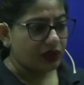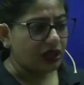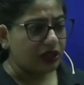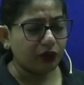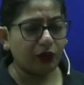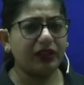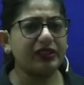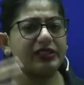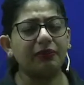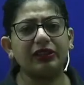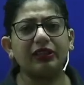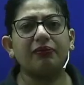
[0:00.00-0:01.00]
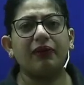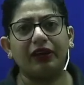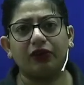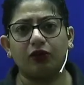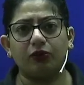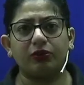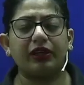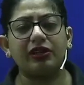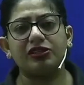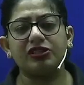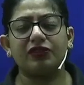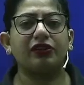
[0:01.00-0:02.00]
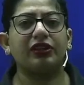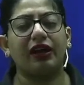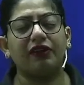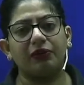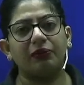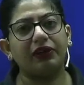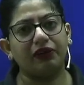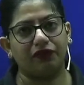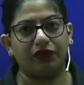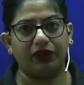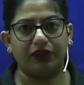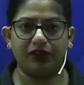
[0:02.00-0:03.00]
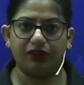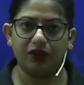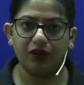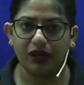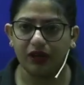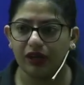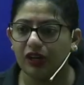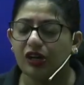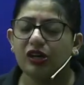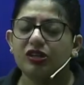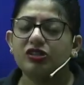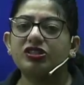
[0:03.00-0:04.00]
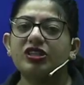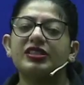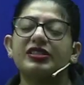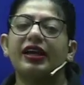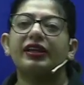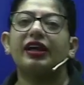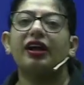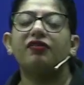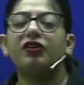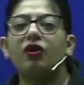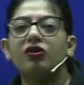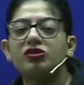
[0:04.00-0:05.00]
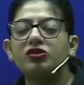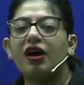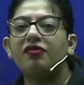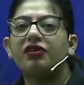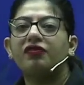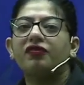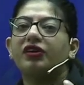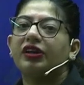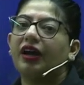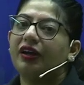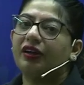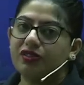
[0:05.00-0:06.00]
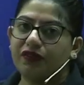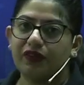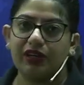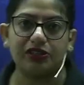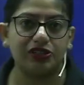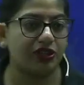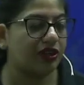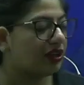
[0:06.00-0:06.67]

growing some other microbe, the culture for that will be different. Okay, so just like that, we also have different kinds of culture.